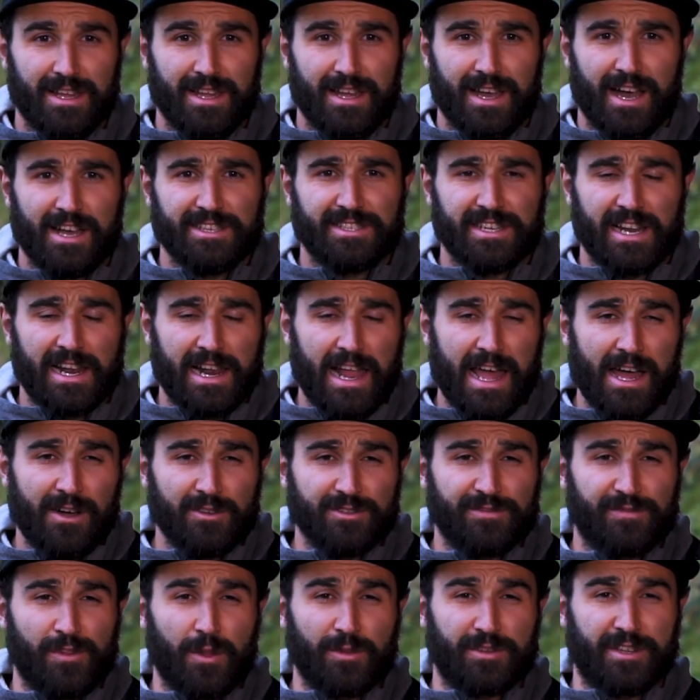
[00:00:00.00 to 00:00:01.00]
as it allows
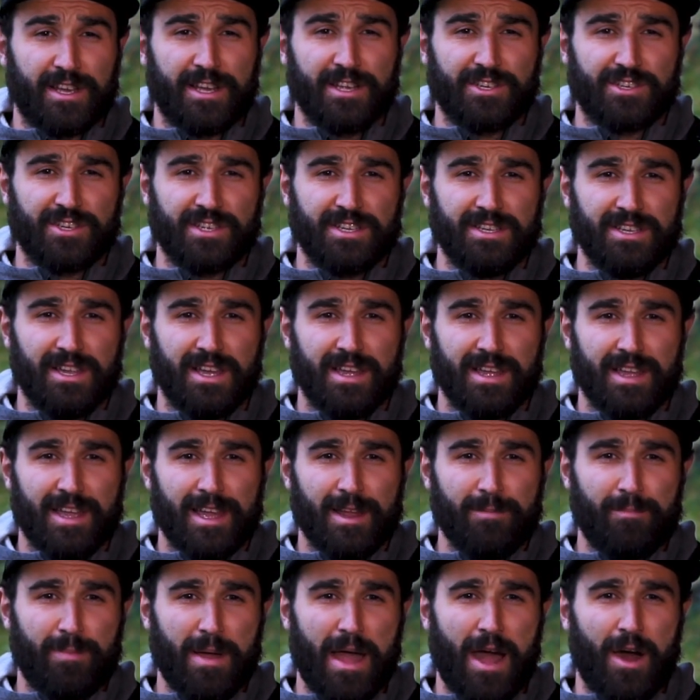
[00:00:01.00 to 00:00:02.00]
flotation
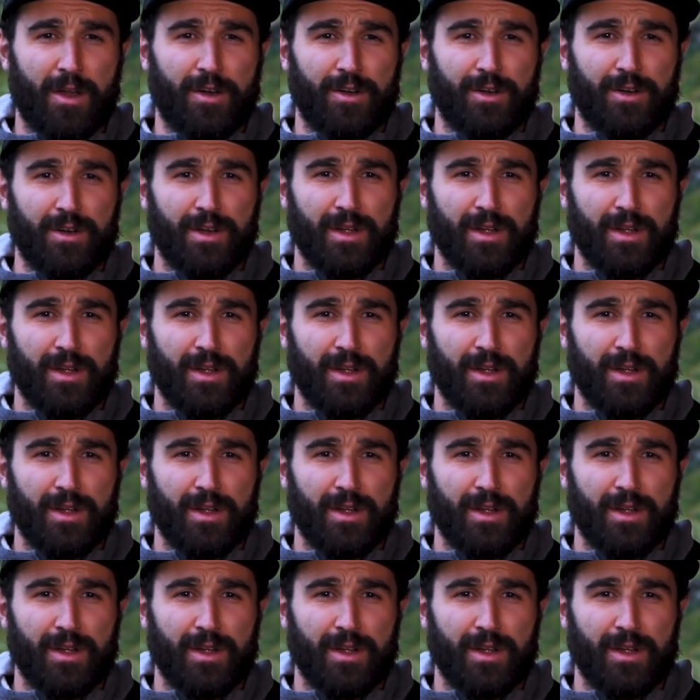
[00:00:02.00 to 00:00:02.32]
and powder